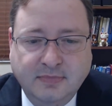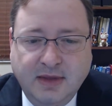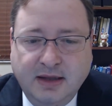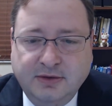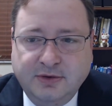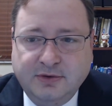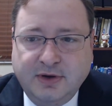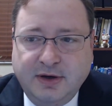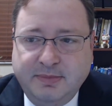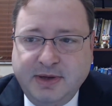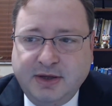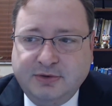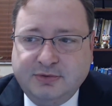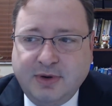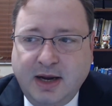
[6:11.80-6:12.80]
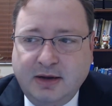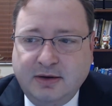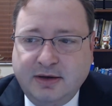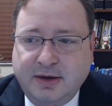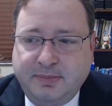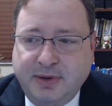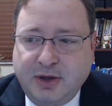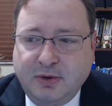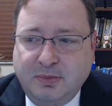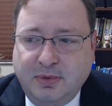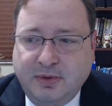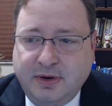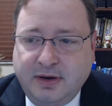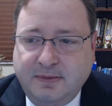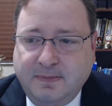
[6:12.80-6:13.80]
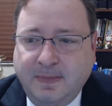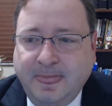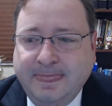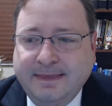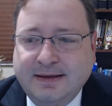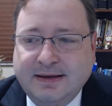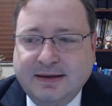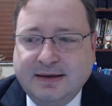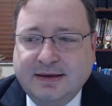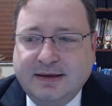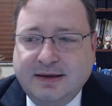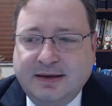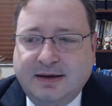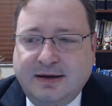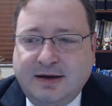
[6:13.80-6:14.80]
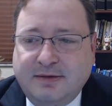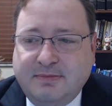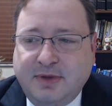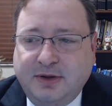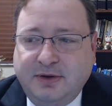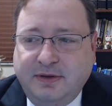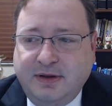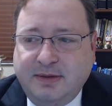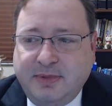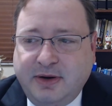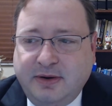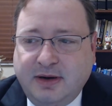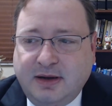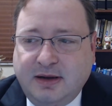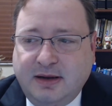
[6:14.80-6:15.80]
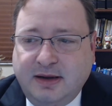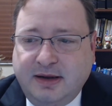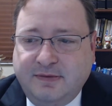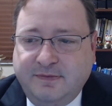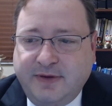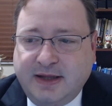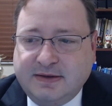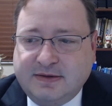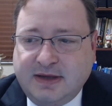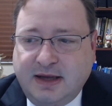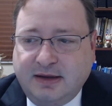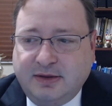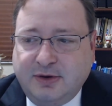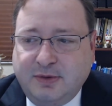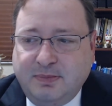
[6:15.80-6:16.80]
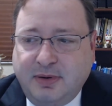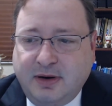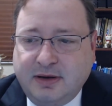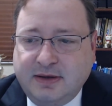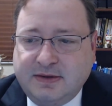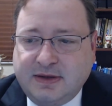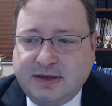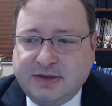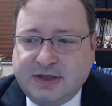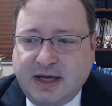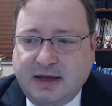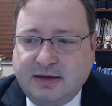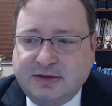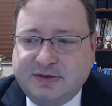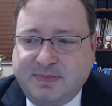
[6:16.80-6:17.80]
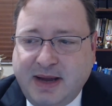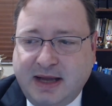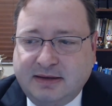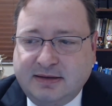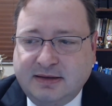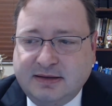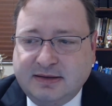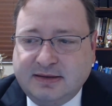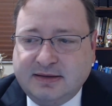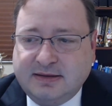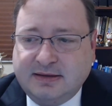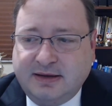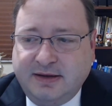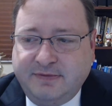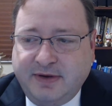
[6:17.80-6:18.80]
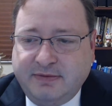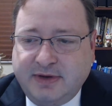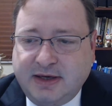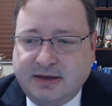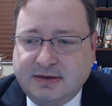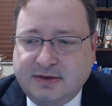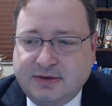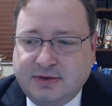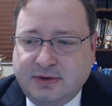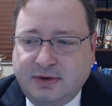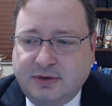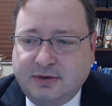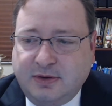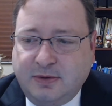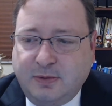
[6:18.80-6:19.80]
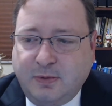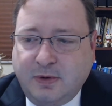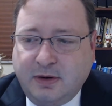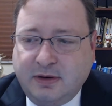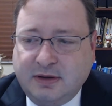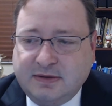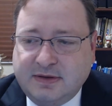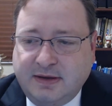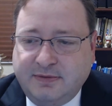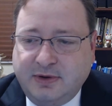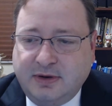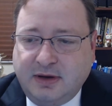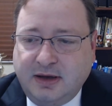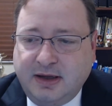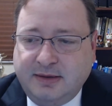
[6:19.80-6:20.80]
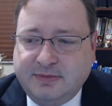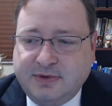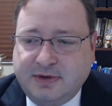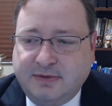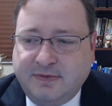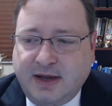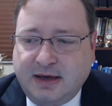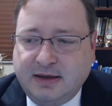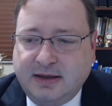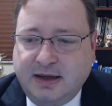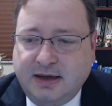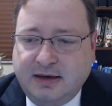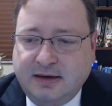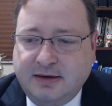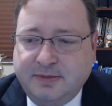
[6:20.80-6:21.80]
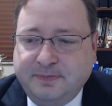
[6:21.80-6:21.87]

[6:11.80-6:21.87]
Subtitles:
There's going to be a trial and appeal board. Under the America Invents Act, third parties can challenge patents if evidence or warrants have their claims invalidated